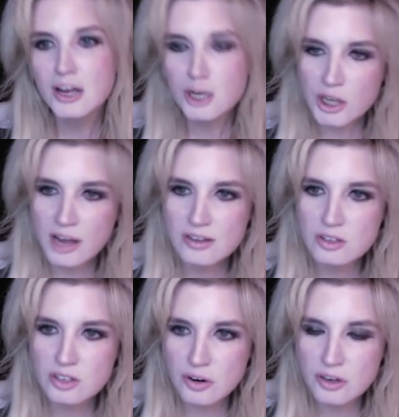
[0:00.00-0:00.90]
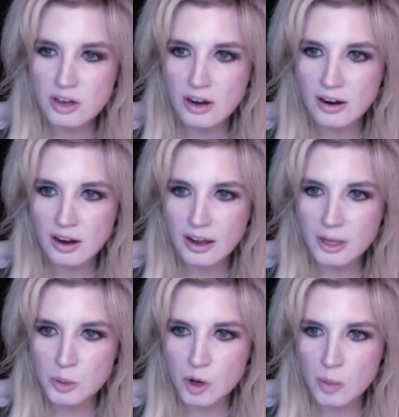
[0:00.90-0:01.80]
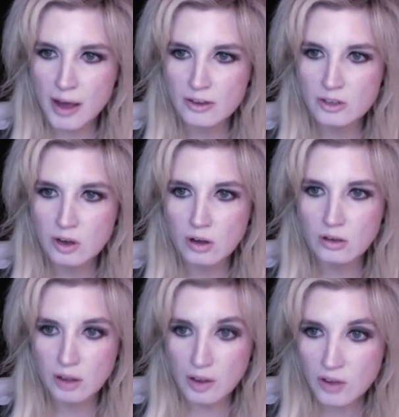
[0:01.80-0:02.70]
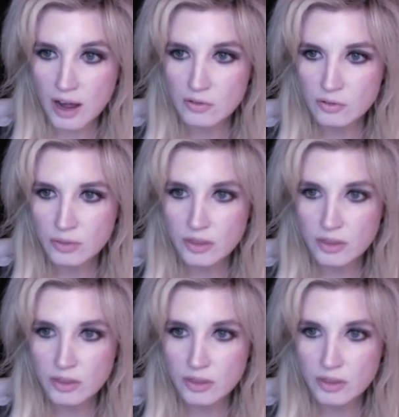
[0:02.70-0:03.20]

She has a series on HBO Max called Love Life,